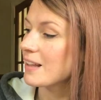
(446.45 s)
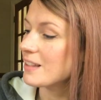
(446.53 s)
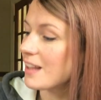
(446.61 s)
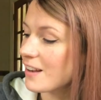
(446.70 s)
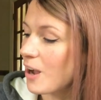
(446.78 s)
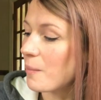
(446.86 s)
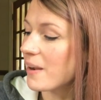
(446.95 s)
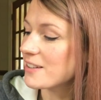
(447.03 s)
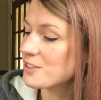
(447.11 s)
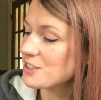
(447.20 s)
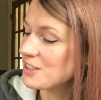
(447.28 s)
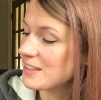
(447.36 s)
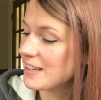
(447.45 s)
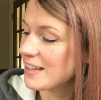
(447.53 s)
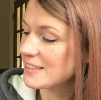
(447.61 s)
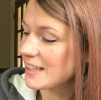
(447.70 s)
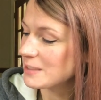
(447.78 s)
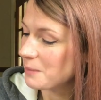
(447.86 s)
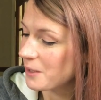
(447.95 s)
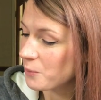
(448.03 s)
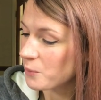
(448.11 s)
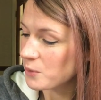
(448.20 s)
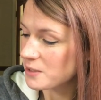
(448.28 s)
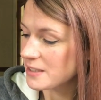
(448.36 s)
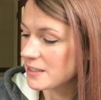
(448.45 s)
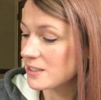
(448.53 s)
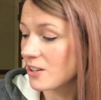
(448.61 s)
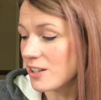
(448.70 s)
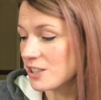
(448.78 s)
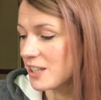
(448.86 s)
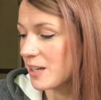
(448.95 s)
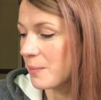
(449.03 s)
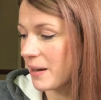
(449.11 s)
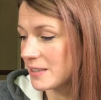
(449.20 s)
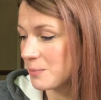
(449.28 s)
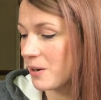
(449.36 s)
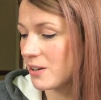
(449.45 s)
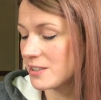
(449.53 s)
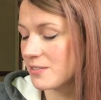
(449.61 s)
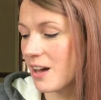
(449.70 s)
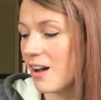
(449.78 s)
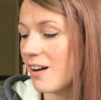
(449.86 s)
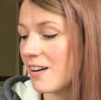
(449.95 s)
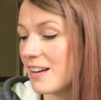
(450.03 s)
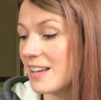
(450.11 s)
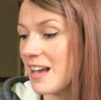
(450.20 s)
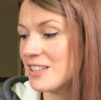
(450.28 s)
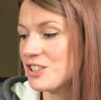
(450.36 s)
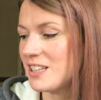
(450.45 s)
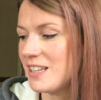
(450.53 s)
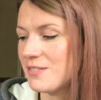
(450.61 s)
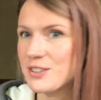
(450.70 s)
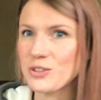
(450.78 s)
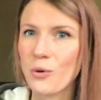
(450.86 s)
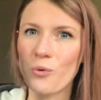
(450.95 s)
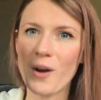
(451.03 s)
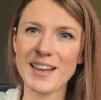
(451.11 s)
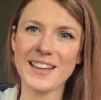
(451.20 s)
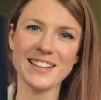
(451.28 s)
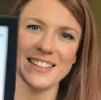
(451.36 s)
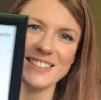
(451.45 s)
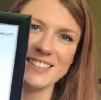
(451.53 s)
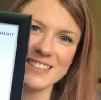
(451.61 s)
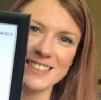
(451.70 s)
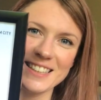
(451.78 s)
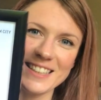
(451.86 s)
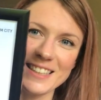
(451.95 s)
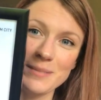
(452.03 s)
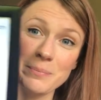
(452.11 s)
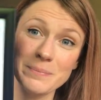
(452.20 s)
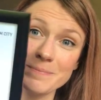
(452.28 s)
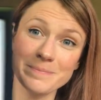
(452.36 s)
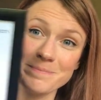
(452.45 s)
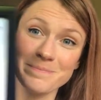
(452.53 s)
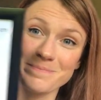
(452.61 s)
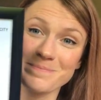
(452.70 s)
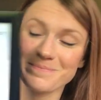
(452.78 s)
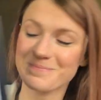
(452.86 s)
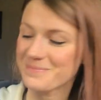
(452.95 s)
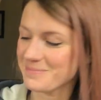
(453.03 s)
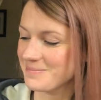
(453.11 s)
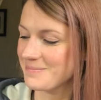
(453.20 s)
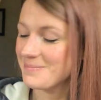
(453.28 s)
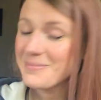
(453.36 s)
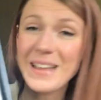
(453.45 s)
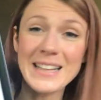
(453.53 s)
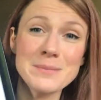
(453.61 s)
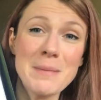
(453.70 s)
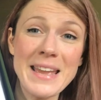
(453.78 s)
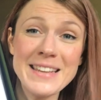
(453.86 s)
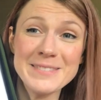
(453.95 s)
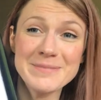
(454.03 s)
Claire Carmichael, student nurse, has been awarded the scholarship as part of the High Achievers Recognition Scheme. That's me.